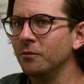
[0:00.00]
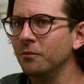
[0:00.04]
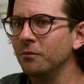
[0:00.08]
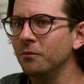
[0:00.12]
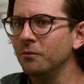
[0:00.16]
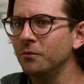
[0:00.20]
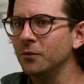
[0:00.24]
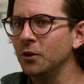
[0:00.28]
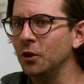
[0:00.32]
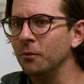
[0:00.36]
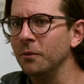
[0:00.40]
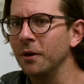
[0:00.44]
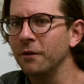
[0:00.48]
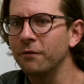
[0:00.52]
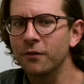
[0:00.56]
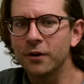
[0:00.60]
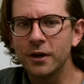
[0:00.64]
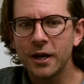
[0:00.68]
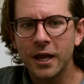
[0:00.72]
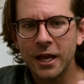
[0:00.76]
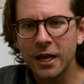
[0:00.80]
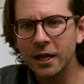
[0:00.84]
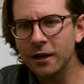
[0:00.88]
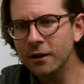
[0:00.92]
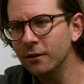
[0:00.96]
you know, my
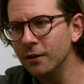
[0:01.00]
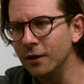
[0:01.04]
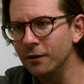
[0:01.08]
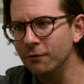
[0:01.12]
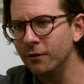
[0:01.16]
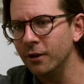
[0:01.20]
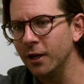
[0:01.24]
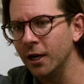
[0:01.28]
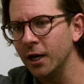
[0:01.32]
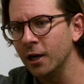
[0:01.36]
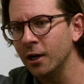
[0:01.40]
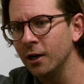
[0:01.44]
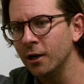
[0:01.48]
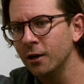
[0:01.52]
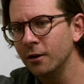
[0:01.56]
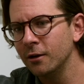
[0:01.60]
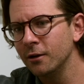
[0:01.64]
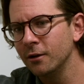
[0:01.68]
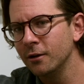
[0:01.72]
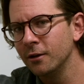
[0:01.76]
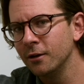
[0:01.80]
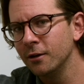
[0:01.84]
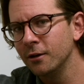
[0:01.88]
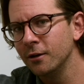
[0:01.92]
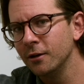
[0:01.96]
friend Hannah lived there,
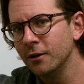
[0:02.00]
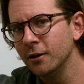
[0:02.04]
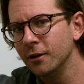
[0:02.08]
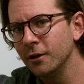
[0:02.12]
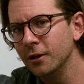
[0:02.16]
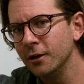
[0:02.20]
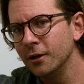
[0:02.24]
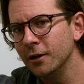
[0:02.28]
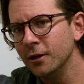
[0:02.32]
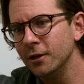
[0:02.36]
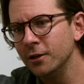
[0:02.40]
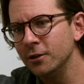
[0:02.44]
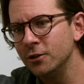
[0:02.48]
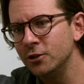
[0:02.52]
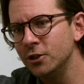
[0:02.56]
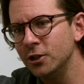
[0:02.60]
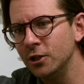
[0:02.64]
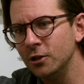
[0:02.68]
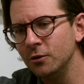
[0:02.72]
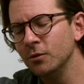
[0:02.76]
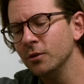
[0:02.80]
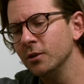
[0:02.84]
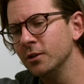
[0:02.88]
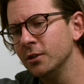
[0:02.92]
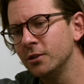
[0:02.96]
and
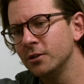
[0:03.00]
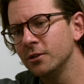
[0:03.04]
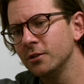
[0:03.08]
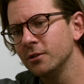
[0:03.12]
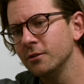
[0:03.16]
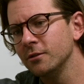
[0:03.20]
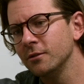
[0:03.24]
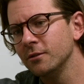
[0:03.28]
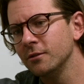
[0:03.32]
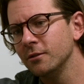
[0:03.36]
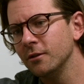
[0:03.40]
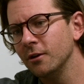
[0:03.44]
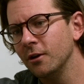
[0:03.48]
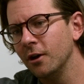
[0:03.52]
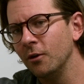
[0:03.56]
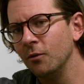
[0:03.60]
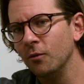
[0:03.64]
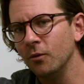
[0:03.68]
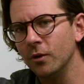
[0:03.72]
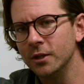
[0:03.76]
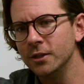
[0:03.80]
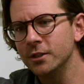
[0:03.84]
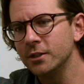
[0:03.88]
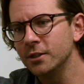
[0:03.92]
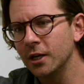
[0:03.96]
she was on
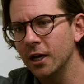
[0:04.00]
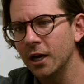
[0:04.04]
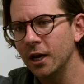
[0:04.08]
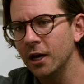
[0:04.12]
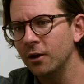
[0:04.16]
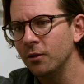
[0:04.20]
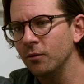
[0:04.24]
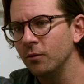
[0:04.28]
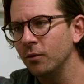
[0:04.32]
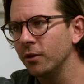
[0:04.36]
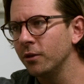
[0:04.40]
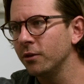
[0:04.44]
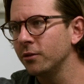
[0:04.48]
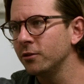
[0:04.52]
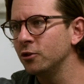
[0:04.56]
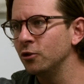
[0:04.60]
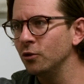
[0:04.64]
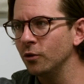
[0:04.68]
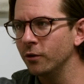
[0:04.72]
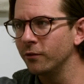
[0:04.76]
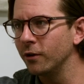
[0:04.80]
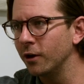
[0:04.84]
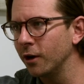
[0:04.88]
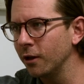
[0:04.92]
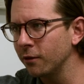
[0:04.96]
one side with
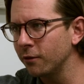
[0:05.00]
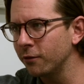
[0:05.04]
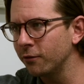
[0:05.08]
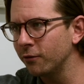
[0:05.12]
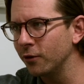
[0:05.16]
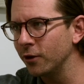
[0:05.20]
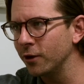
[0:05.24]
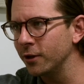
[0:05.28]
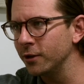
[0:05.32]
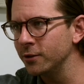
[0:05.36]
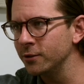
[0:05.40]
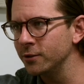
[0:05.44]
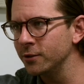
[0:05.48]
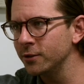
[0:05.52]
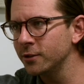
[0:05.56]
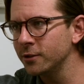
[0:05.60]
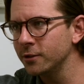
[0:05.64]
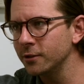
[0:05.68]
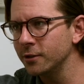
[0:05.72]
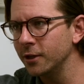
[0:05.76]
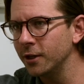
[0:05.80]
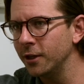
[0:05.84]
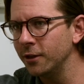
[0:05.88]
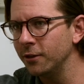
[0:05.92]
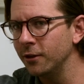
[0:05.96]
two of our other friends,
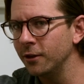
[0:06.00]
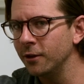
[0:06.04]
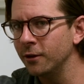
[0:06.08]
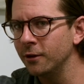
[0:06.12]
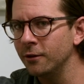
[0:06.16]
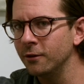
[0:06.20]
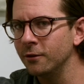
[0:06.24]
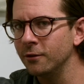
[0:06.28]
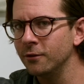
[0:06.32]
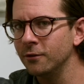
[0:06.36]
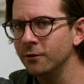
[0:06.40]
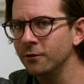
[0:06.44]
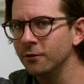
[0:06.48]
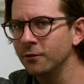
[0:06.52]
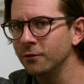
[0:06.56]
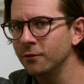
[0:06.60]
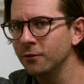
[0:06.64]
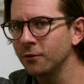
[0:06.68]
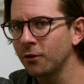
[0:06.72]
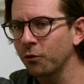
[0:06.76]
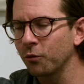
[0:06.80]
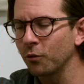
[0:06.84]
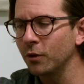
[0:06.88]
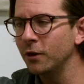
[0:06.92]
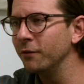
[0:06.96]
and then
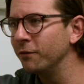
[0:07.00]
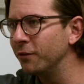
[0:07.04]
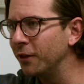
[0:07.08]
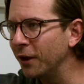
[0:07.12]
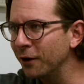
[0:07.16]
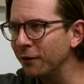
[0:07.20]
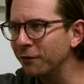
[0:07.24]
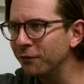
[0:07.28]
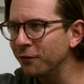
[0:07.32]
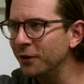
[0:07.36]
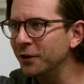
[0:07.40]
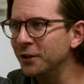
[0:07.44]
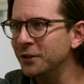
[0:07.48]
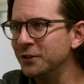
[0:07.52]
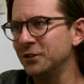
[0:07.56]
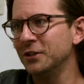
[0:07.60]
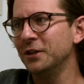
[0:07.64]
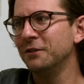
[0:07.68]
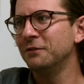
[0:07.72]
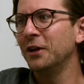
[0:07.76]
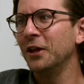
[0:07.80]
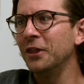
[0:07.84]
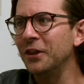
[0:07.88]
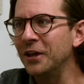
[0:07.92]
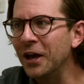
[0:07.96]
three of their friends
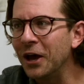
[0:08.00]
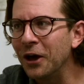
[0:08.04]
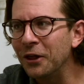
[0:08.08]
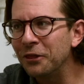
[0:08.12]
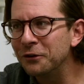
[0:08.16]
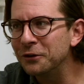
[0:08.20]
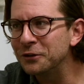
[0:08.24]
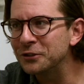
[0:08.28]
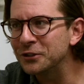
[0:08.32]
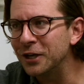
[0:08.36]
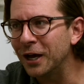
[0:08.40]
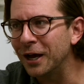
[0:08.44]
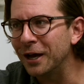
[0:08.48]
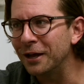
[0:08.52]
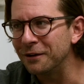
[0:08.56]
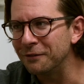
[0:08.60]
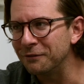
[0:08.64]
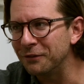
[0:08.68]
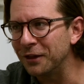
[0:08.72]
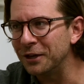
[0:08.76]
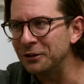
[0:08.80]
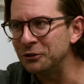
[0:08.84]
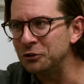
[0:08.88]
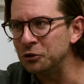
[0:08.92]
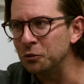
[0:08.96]
lived on the other side of
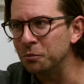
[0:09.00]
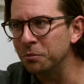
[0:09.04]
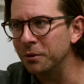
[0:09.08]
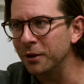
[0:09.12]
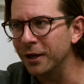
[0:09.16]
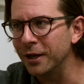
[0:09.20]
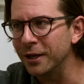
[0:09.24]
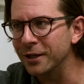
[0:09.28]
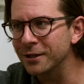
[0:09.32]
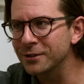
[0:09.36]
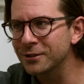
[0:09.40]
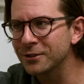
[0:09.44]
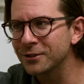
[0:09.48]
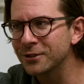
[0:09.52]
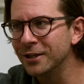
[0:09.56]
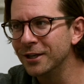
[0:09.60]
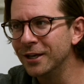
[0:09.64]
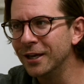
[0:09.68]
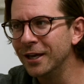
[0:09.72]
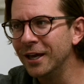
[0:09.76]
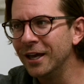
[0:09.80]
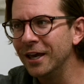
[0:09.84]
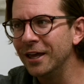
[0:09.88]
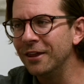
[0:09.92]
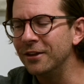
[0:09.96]
that duplex
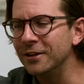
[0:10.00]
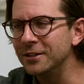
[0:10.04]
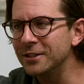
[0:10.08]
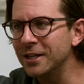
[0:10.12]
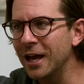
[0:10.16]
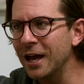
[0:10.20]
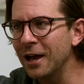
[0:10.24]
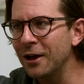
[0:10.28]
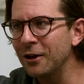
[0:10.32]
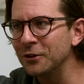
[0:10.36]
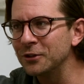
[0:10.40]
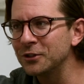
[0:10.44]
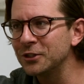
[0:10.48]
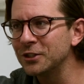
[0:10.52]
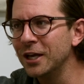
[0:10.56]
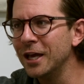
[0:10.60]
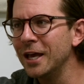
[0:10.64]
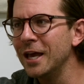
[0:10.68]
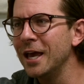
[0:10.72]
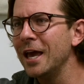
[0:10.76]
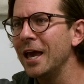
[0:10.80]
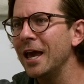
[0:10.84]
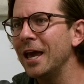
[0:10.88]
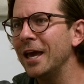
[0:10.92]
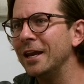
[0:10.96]
in this house.
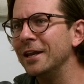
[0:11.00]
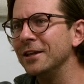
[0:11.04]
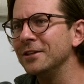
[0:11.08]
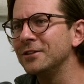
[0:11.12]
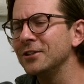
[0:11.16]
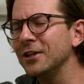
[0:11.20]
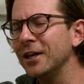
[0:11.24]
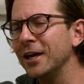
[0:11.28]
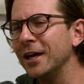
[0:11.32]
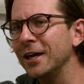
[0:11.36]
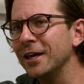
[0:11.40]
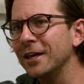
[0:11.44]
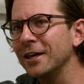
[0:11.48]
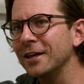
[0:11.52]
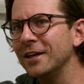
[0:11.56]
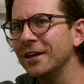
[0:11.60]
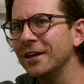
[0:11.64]
And it's like,